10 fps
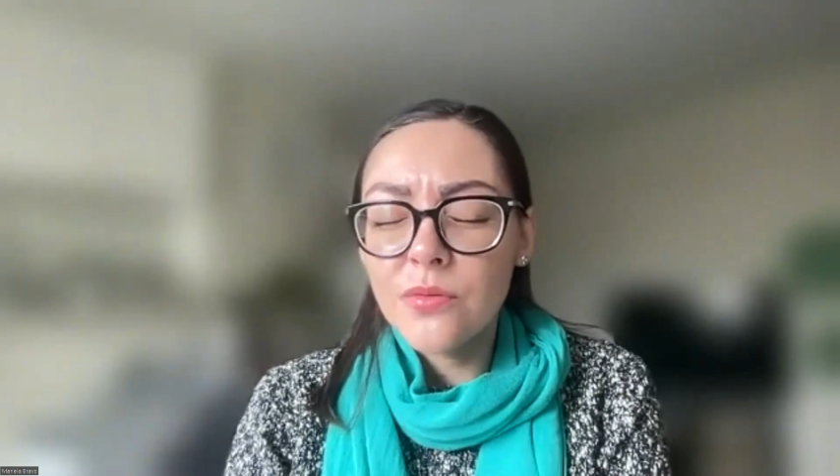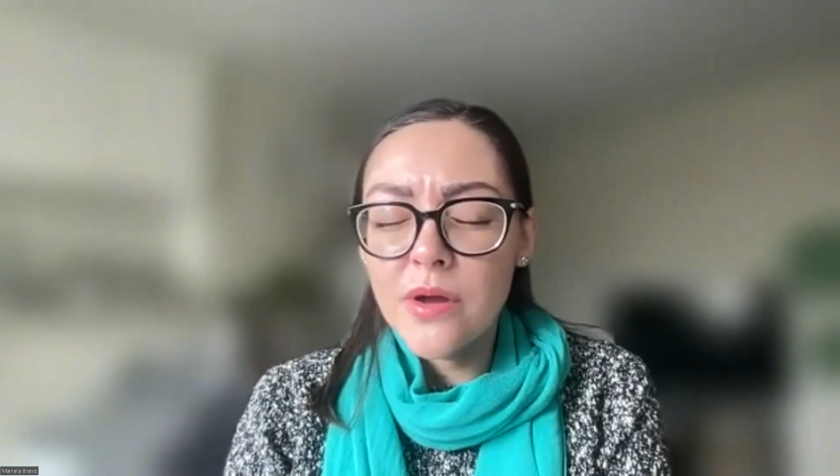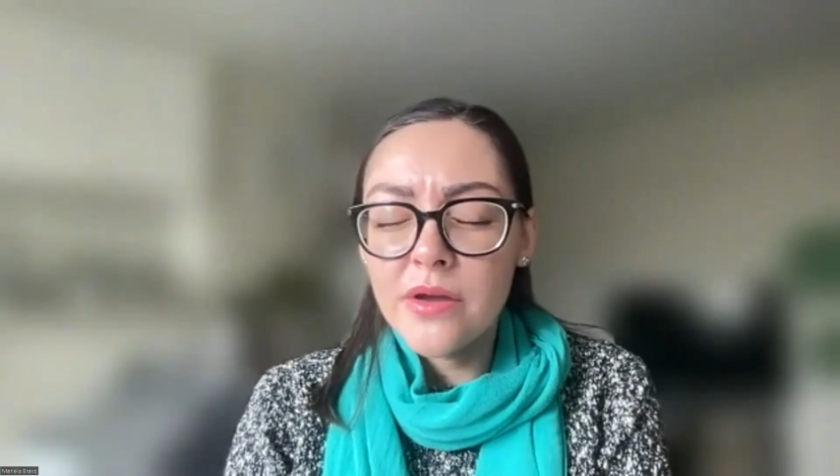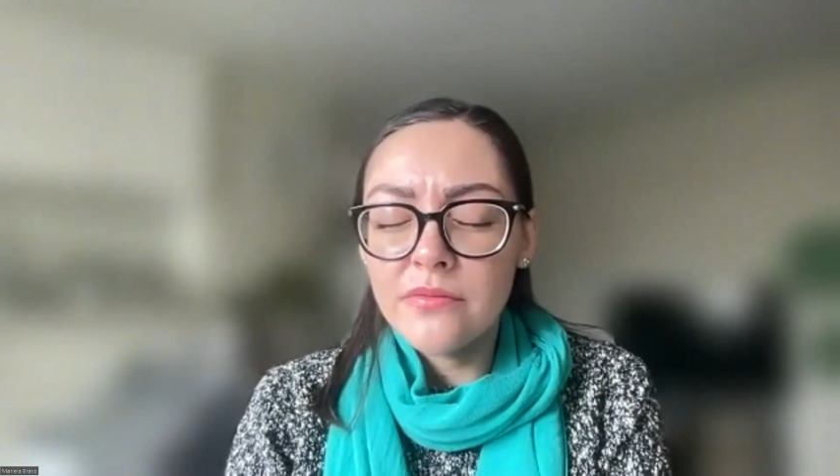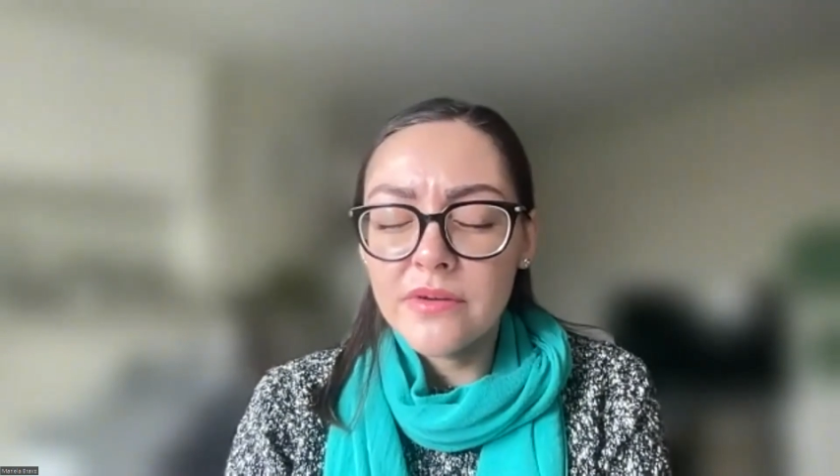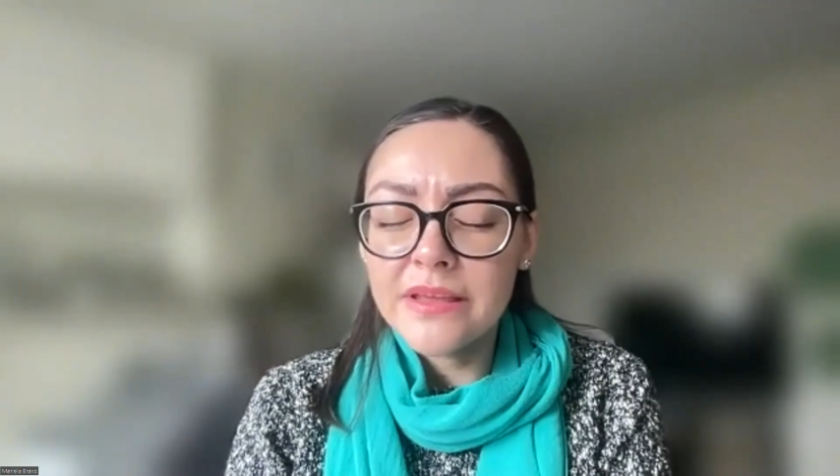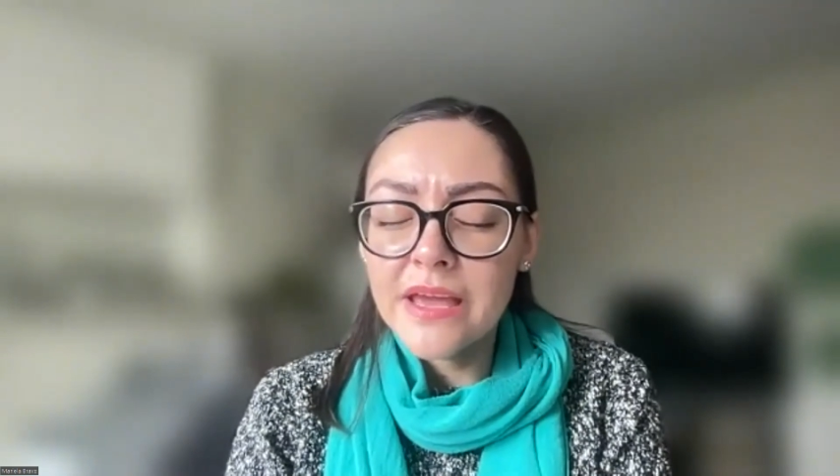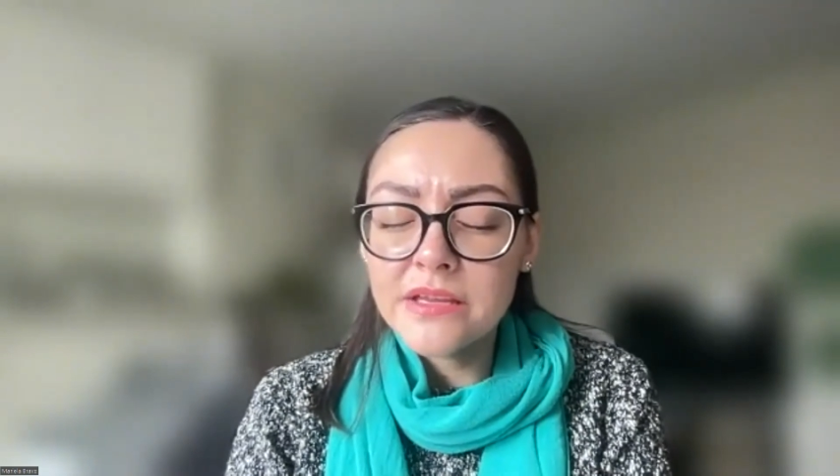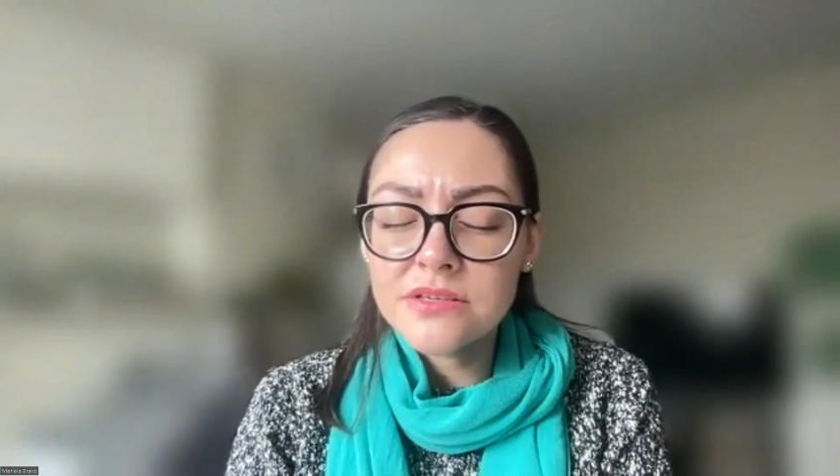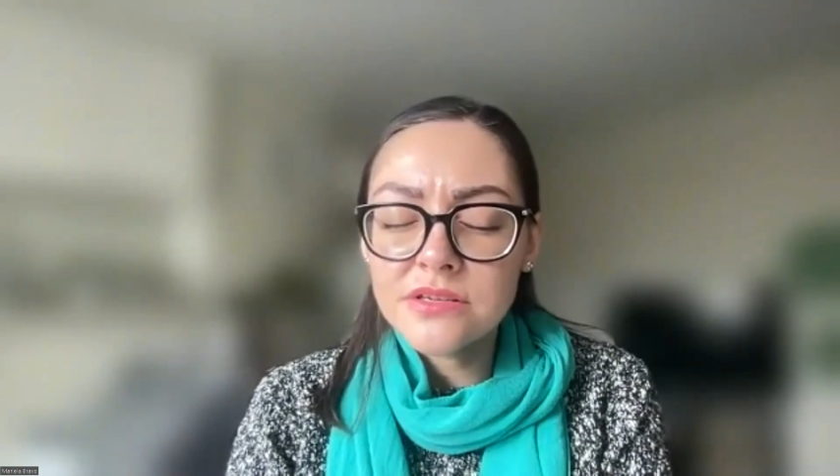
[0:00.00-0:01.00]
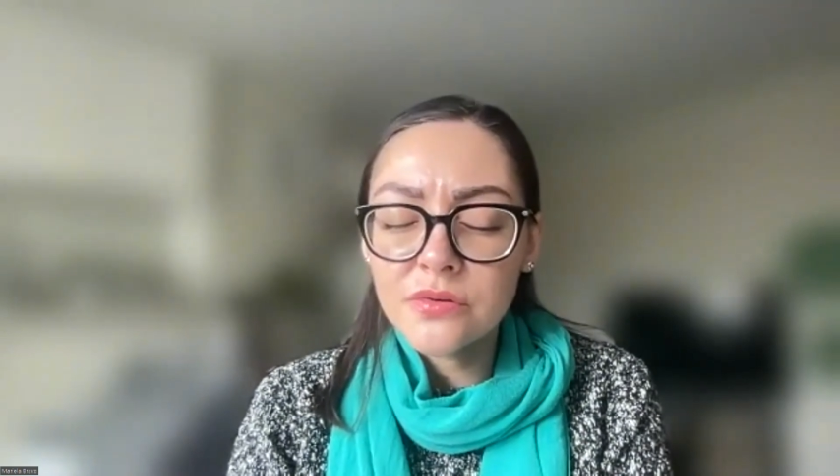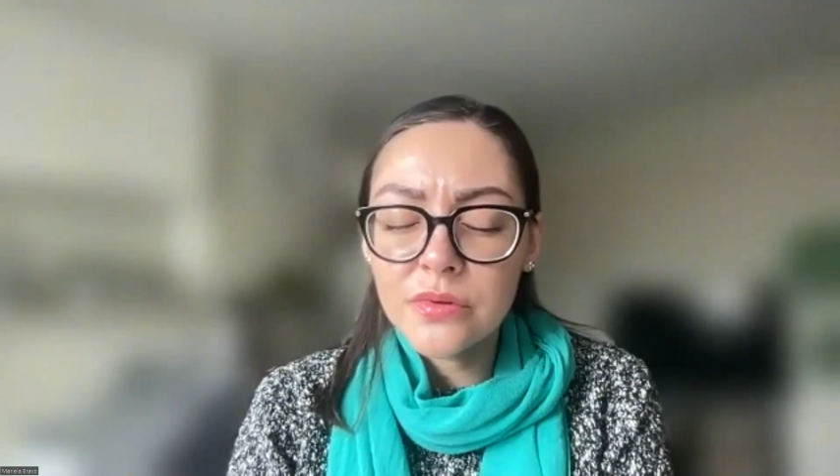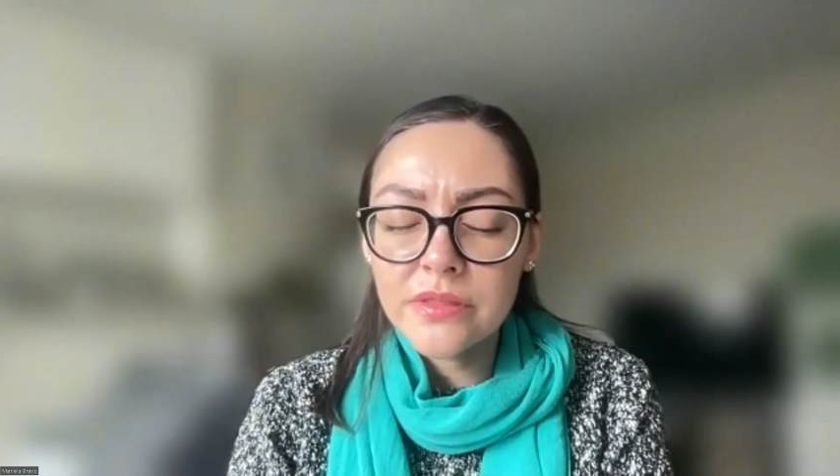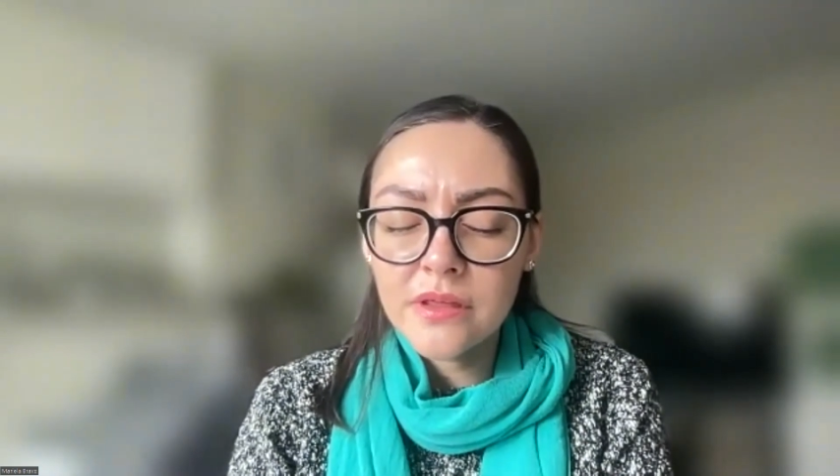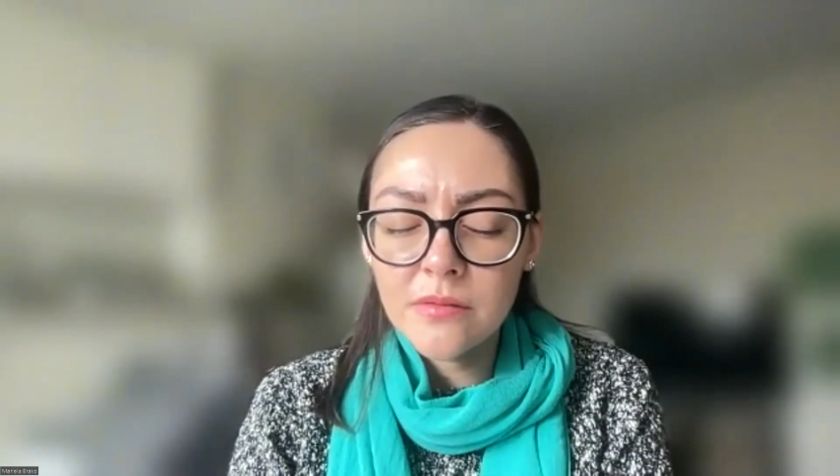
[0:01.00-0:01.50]
way of engaging
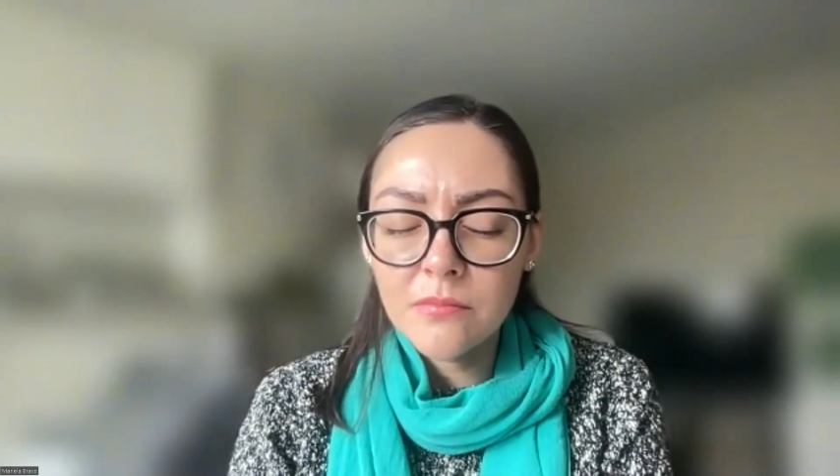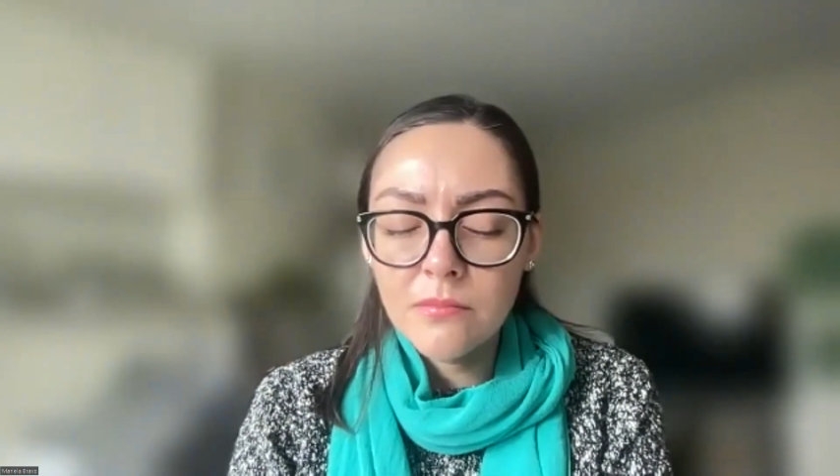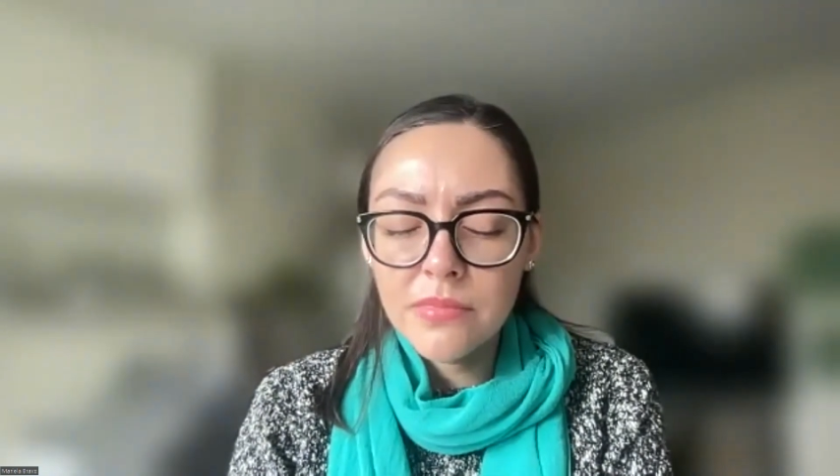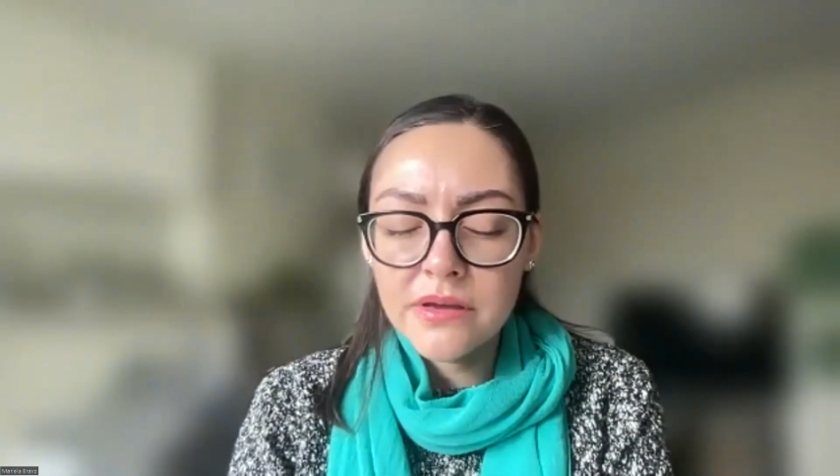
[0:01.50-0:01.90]
with them,